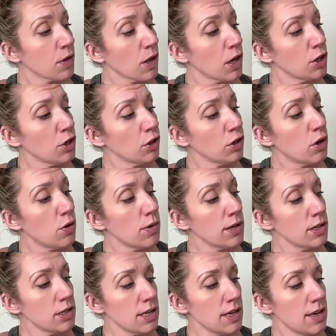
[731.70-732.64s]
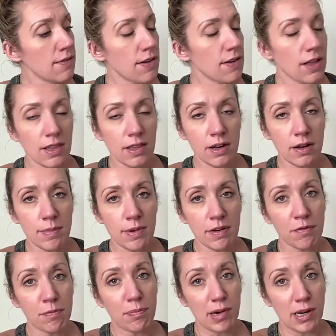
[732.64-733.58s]
You're going to give a little bit
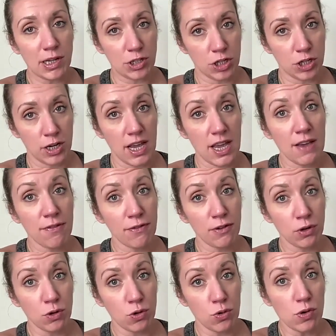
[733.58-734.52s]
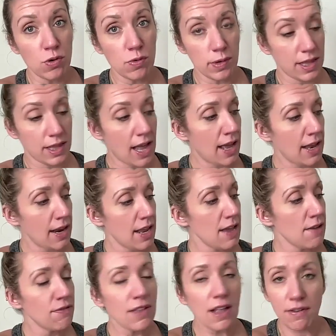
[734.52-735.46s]
of pressure if you're cool with that,
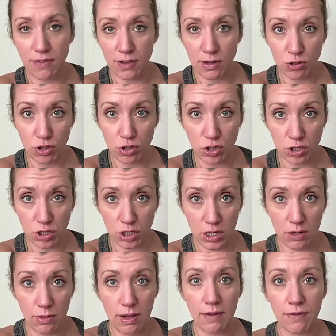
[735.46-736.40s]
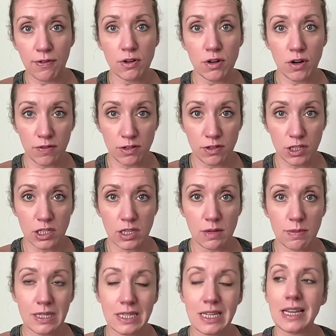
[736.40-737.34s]
if that feels good to you, if your nervous system
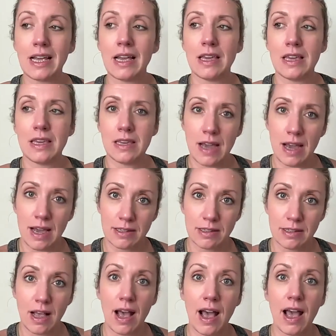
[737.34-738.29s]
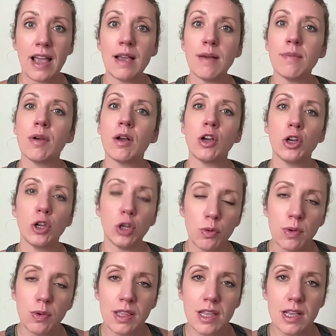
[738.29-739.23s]
is like, yes, I am good
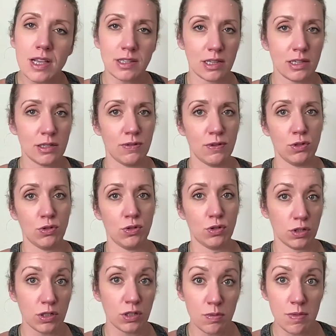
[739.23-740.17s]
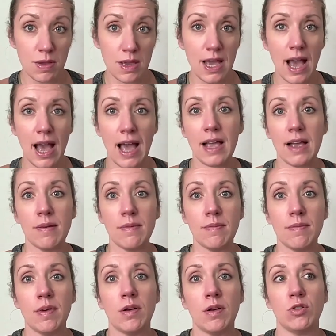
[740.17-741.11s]
with this. This feels good to me. I
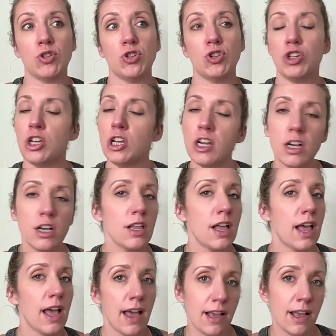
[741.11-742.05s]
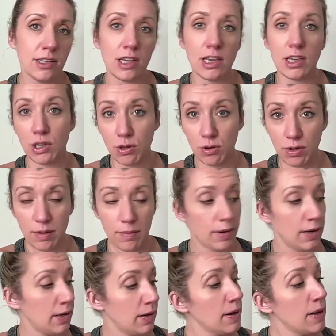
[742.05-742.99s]
am chill as a
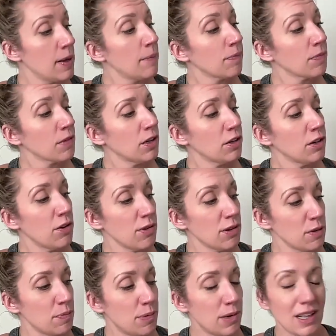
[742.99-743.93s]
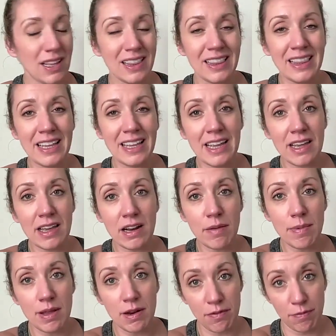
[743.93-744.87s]
cucumber. You're going to put a little
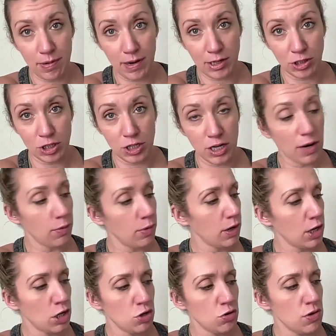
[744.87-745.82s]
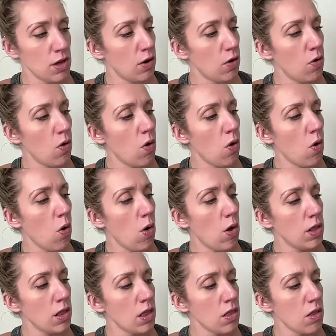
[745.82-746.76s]
bit of pressure, and we're going to do that
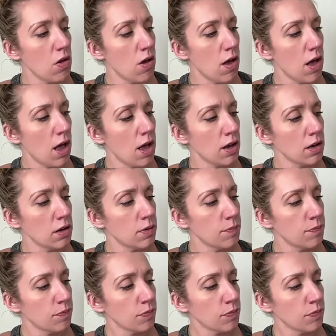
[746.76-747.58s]
all along